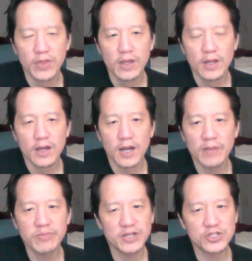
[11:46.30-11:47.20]
I'm
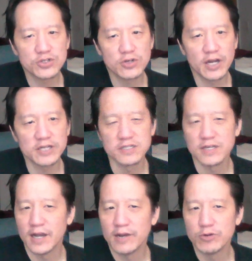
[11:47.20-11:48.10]
not sure, actually,
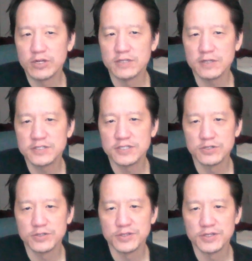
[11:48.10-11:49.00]
I would consider
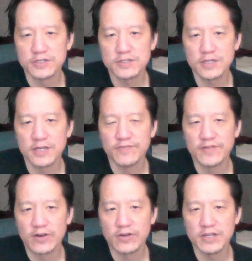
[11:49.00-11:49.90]
this a
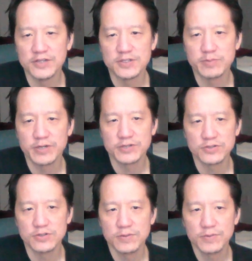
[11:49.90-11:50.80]
very easy
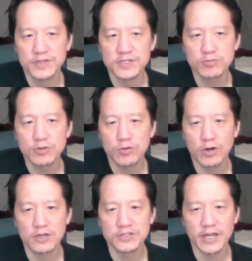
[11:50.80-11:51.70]
puzzle. This
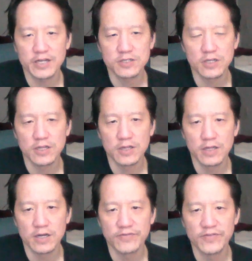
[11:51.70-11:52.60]
requires actually a
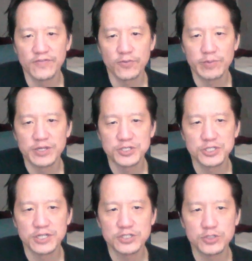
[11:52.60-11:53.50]
lot of information
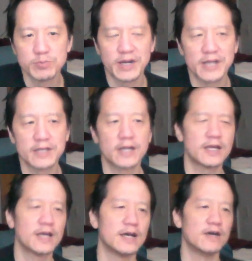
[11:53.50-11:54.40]
that you might not
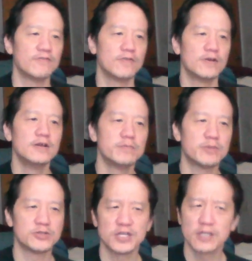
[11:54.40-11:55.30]
have,
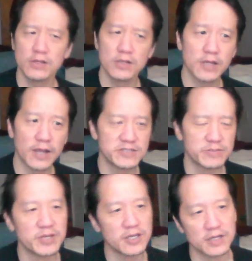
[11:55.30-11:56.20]
particularly as a
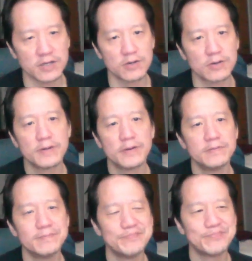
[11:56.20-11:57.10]
beginner.
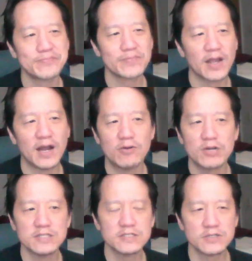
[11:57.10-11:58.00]
I would
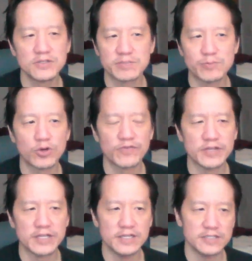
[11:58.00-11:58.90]
consider this more of an
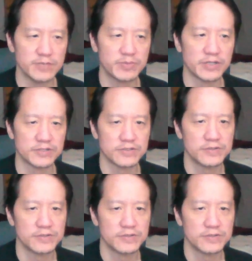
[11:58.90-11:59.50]
easy puzzle,